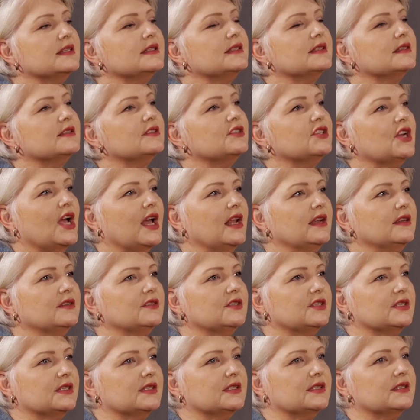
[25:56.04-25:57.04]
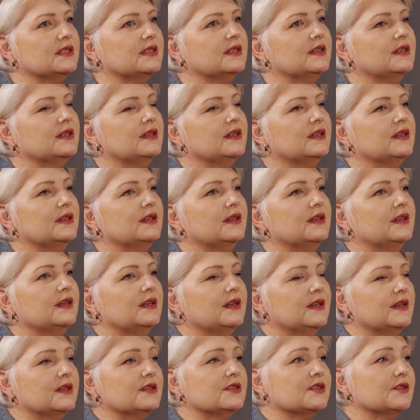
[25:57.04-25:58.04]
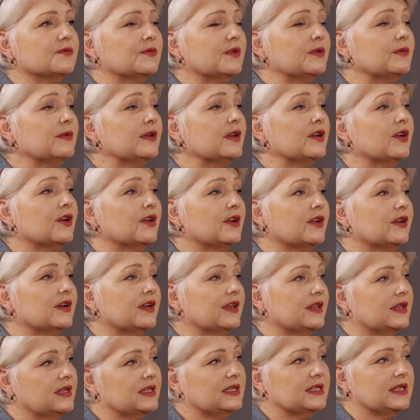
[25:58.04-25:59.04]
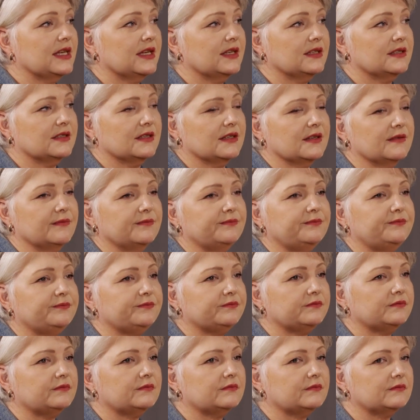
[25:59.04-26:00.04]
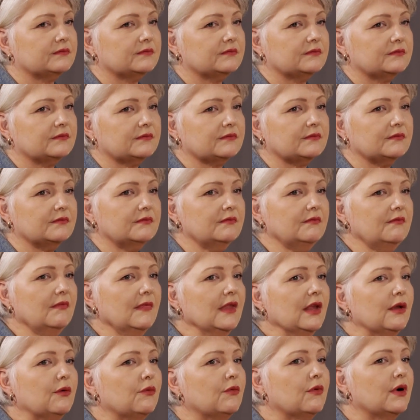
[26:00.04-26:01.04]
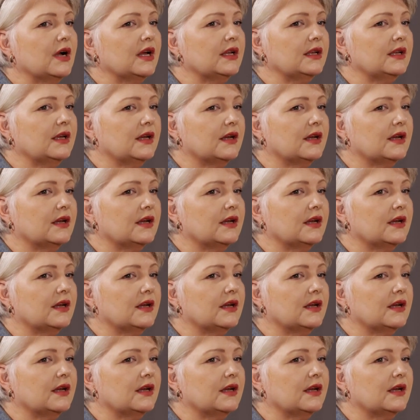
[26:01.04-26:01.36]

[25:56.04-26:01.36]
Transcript: is the challenges. So when we go and look at the data, 1